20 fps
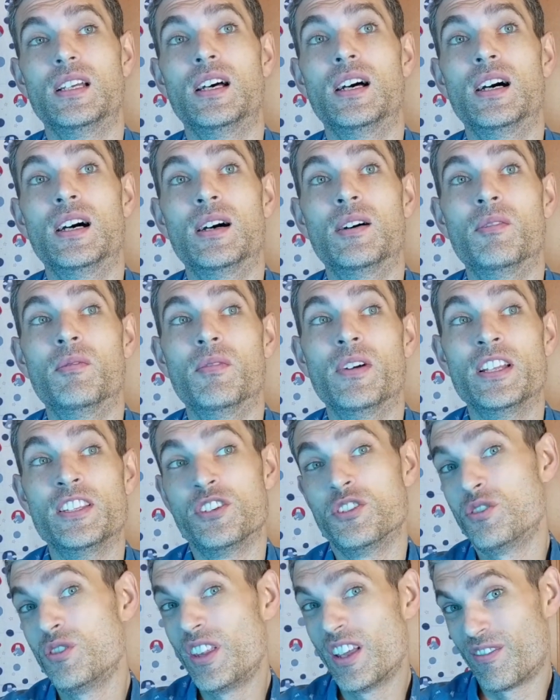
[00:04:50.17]
And
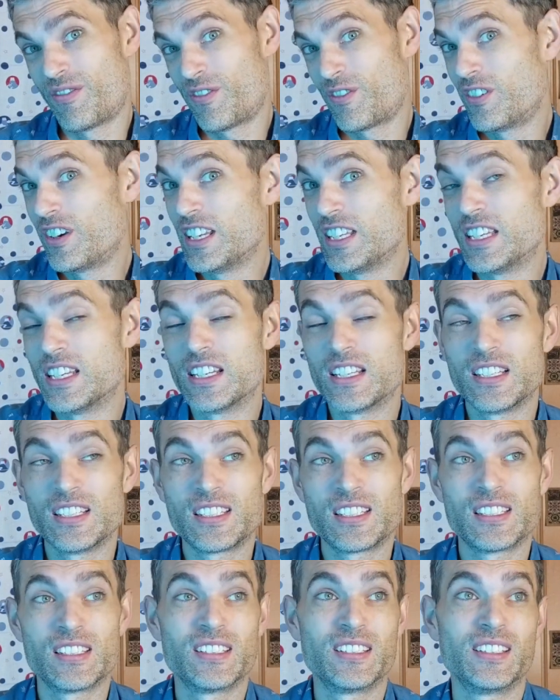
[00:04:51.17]
you do that for 8
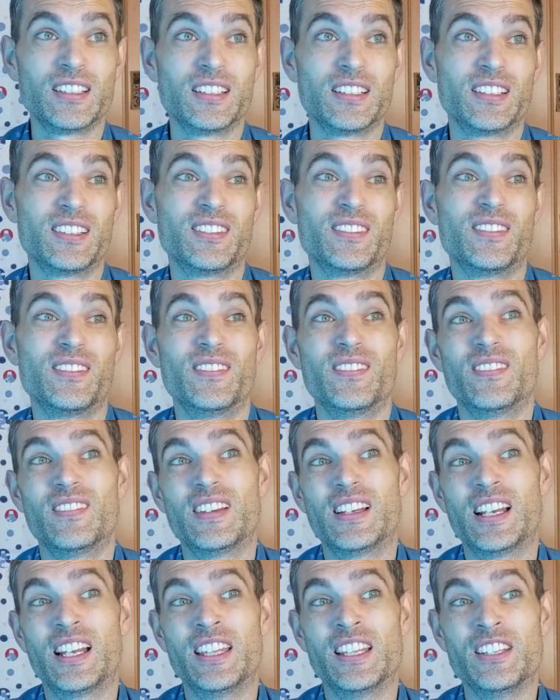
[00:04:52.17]
years,
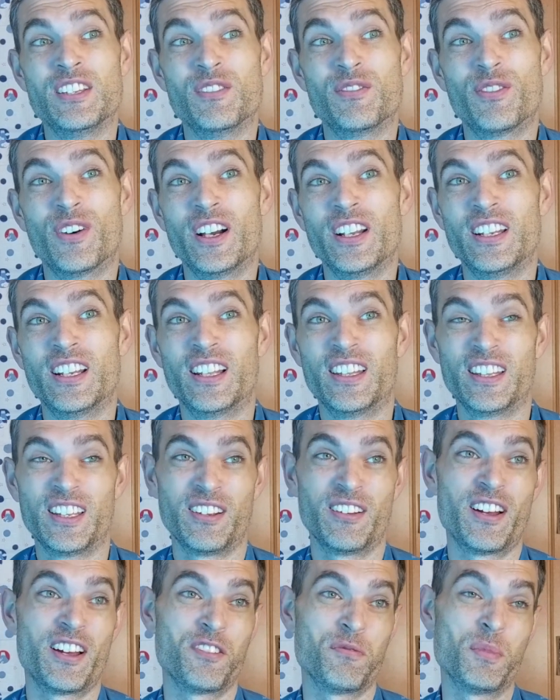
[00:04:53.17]
and then you find out that
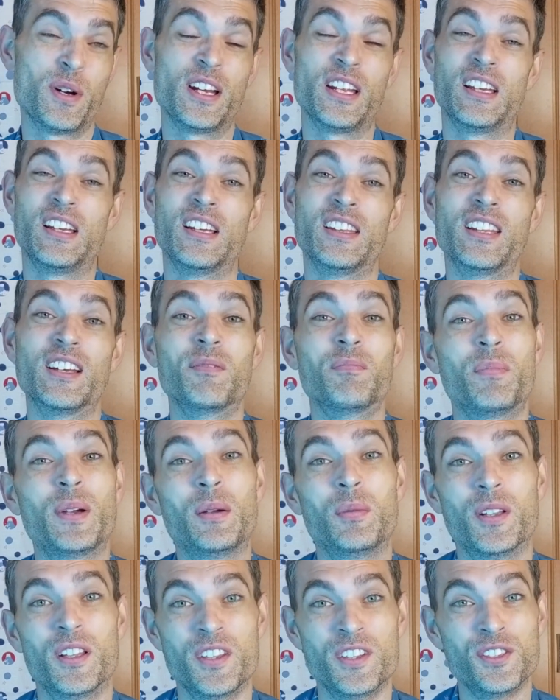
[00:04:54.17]
you're out of money, and the
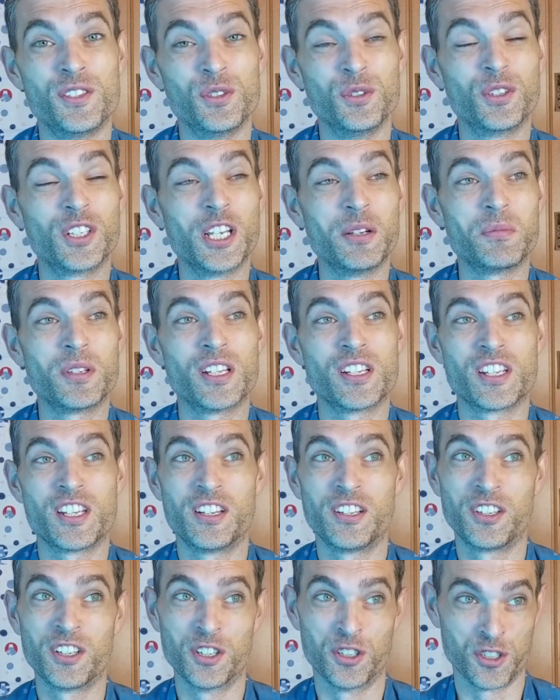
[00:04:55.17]
people at the zoo keep telling you
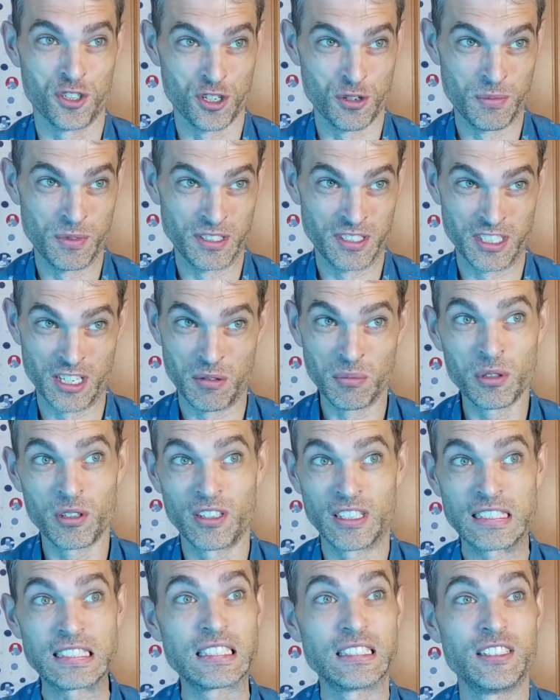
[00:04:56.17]
to go home and stop
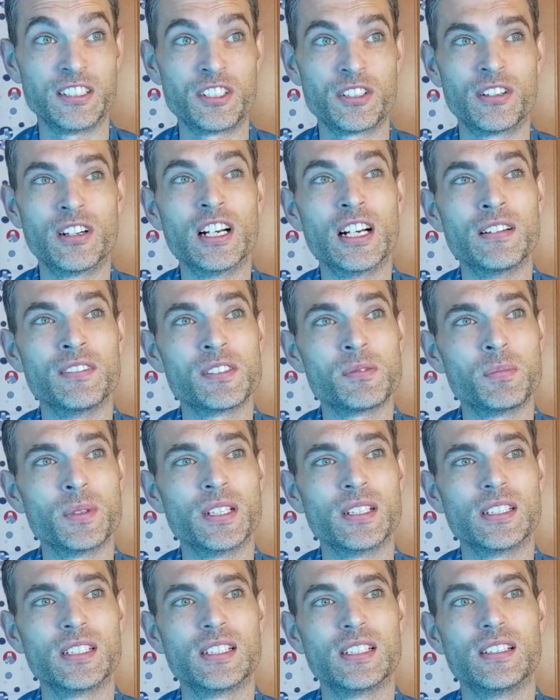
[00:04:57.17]
harassing the giraffes, but